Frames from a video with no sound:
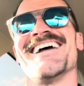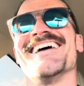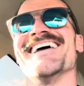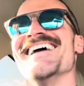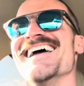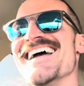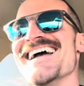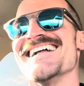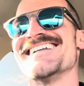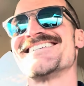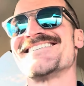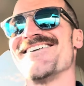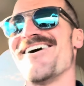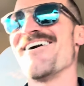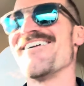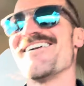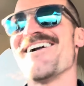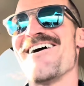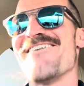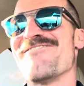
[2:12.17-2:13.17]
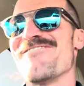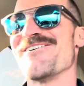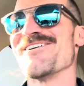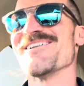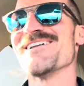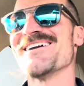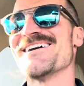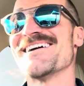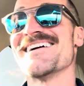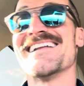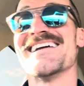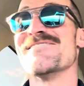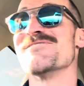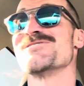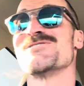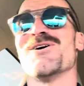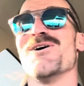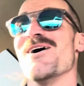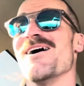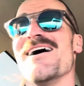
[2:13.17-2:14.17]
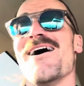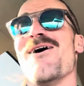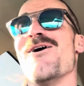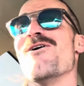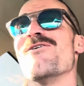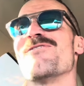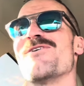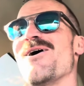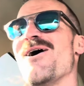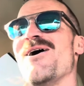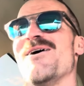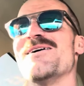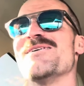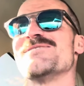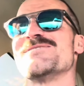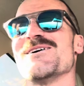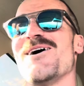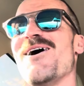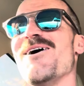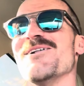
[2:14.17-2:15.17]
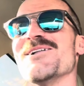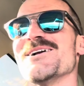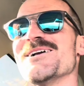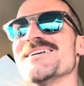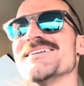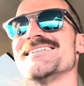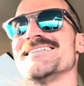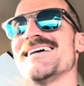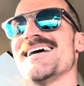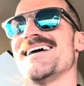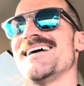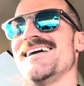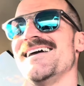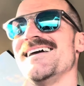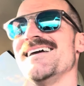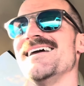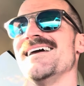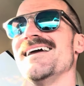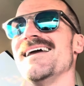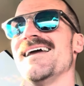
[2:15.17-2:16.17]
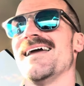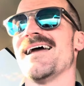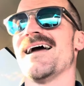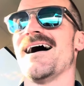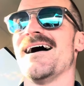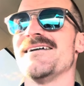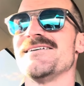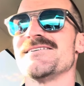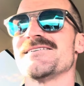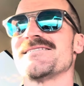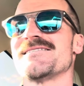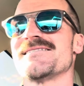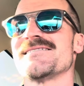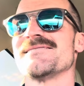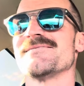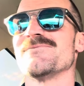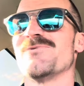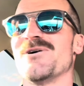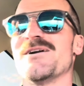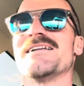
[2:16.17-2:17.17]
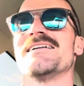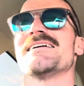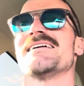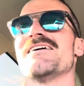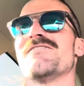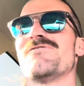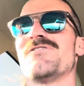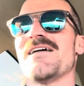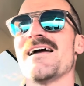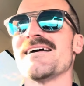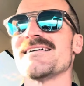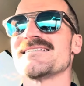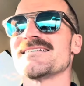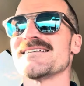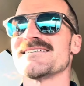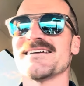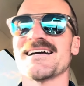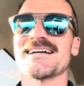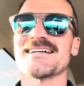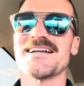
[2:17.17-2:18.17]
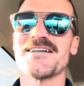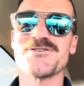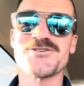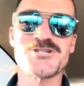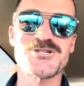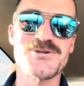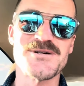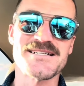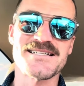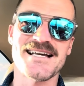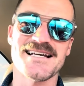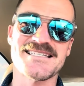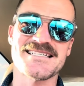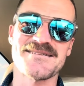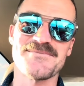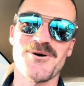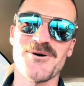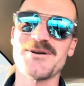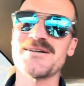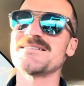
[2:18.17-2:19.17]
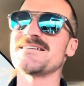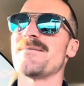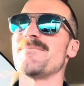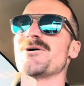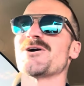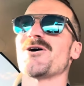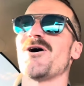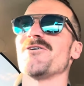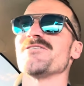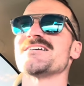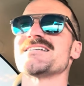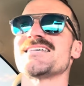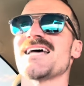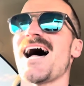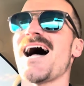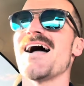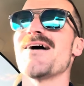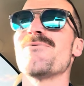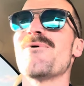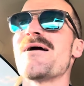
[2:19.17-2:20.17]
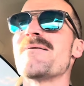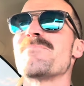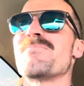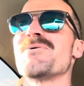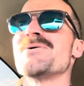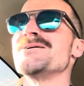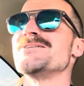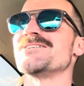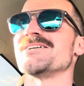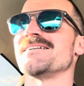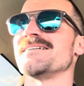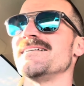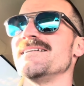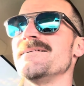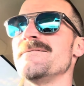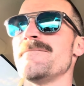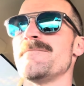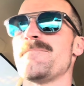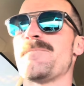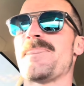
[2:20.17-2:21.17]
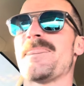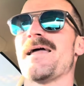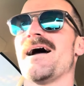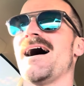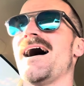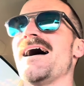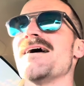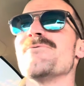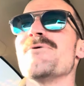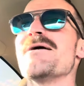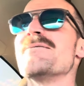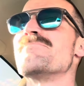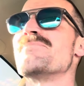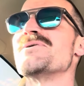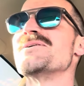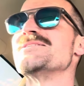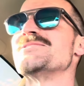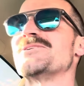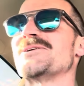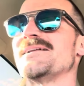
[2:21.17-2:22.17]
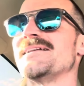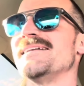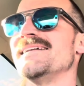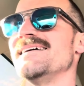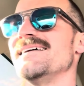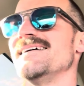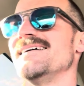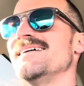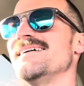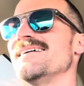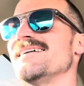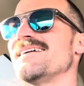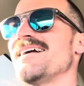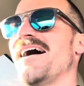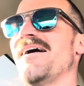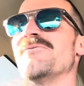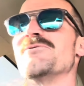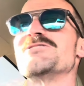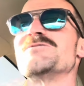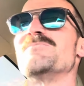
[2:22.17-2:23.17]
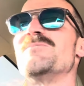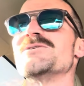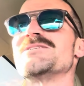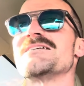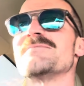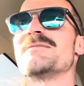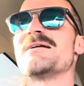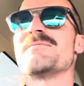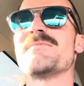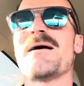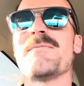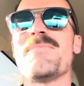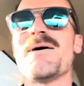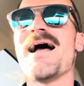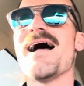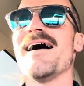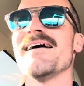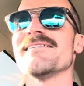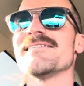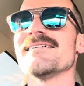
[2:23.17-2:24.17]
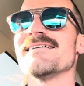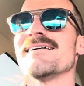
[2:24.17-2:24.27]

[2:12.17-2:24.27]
it started off really good. It was overall, it was all a good day. I just wanted to give thanks. It's like another street testimonies. I'm going to call this highway preaching. Highway preaching. God, would you put somebody in my path?